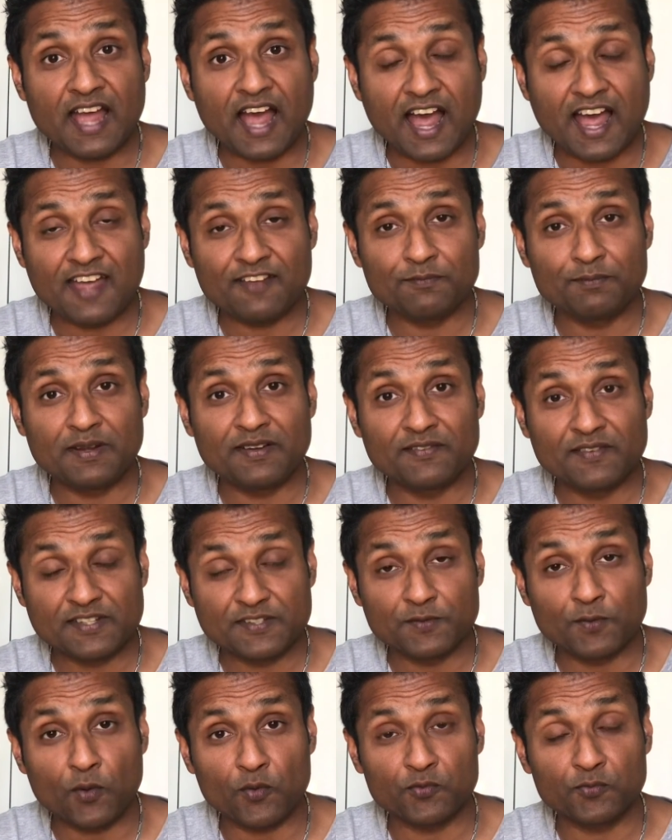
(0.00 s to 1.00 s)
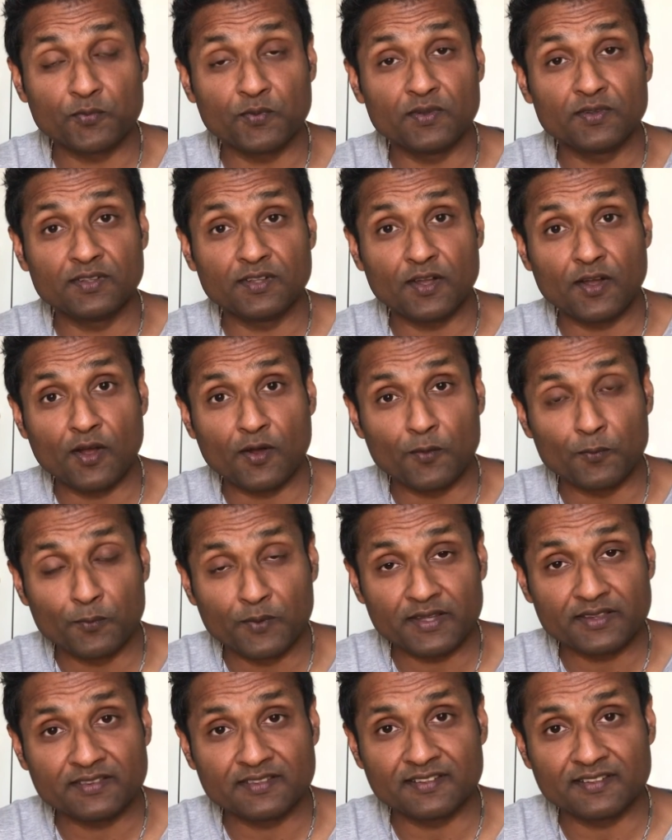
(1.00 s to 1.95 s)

I have been resourceful with